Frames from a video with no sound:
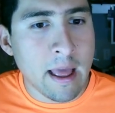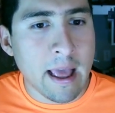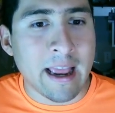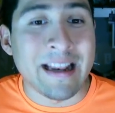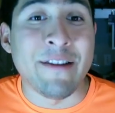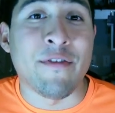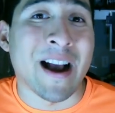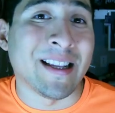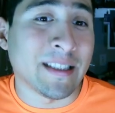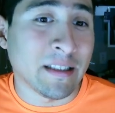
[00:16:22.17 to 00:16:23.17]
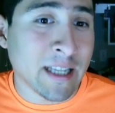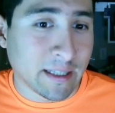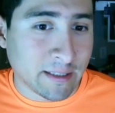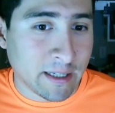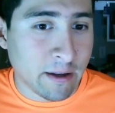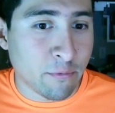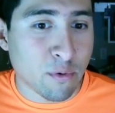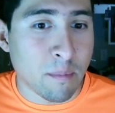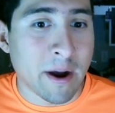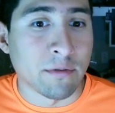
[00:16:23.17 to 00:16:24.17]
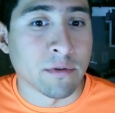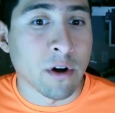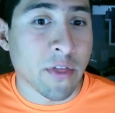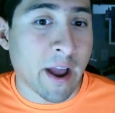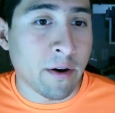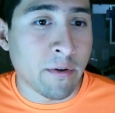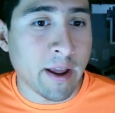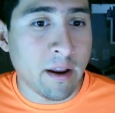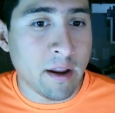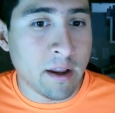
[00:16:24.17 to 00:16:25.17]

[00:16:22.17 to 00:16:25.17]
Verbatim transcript: And if I select from my Roth IRA,